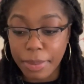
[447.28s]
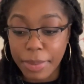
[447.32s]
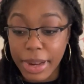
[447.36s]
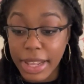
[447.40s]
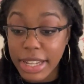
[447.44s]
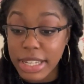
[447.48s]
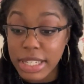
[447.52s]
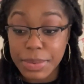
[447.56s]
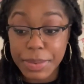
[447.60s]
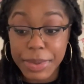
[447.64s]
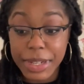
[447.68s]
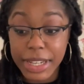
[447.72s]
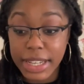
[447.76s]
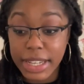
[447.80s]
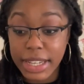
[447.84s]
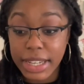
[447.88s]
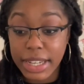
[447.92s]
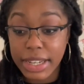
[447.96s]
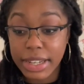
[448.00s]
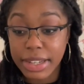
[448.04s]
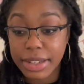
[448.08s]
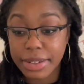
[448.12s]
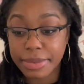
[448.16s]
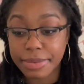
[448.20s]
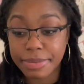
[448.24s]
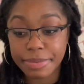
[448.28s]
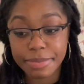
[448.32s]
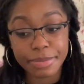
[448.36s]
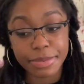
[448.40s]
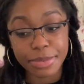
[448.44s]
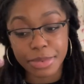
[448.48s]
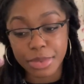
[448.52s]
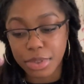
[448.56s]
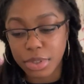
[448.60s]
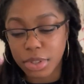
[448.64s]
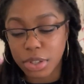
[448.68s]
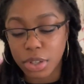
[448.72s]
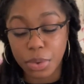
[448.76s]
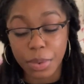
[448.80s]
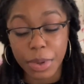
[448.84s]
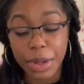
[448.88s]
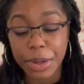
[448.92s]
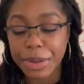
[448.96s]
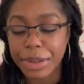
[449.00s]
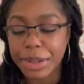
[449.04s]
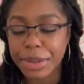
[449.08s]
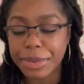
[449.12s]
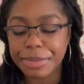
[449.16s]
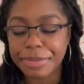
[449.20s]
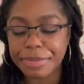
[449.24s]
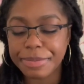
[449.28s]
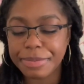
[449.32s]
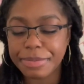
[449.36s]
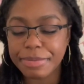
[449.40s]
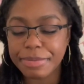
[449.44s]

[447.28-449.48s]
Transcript: Bless me. You're welcome.